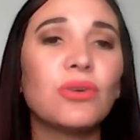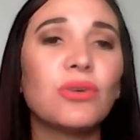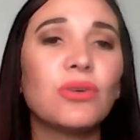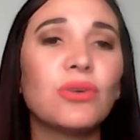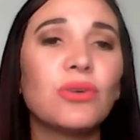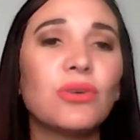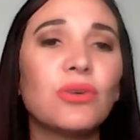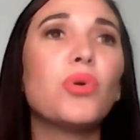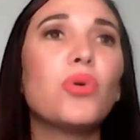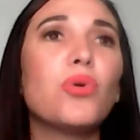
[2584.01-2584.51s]
order
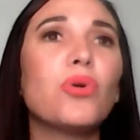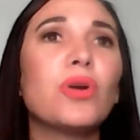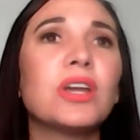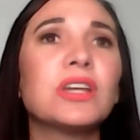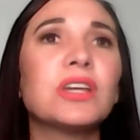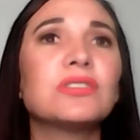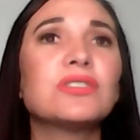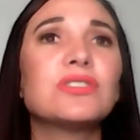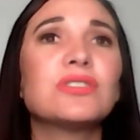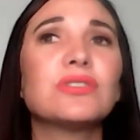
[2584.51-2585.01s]
to
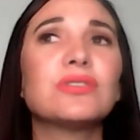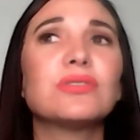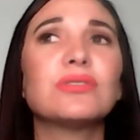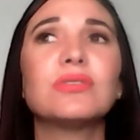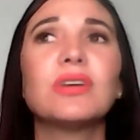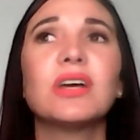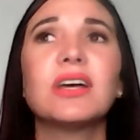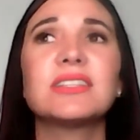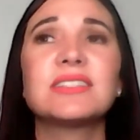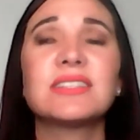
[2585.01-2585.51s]
pour
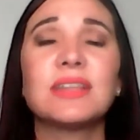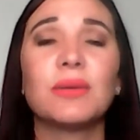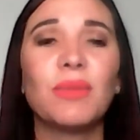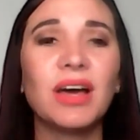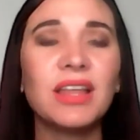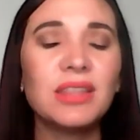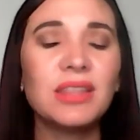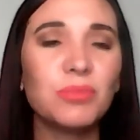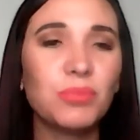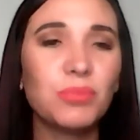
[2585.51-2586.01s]
into some
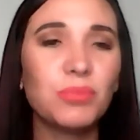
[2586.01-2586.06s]
other